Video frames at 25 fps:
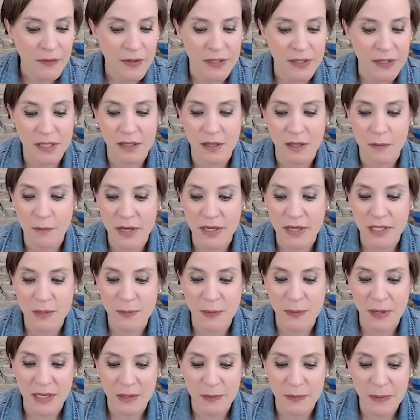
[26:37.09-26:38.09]
that's in the med
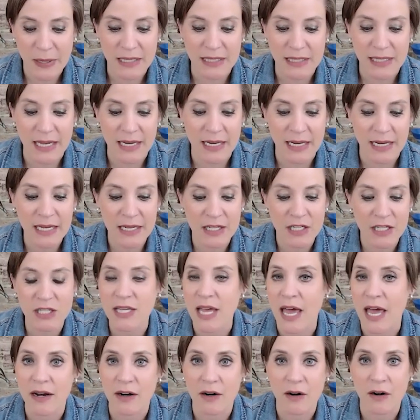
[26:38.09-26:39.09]
spa space and he
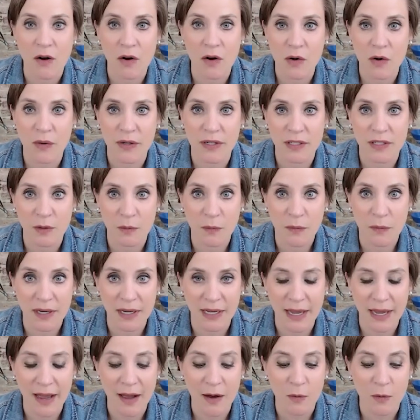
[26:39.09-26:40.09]
just had it all going to one
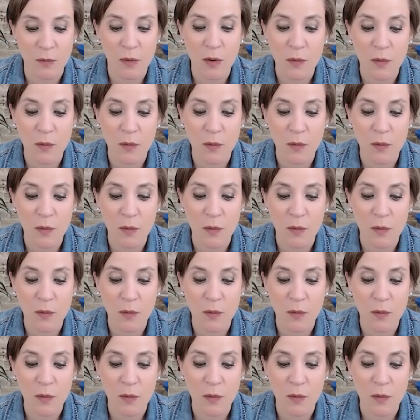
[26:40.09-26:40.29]
account.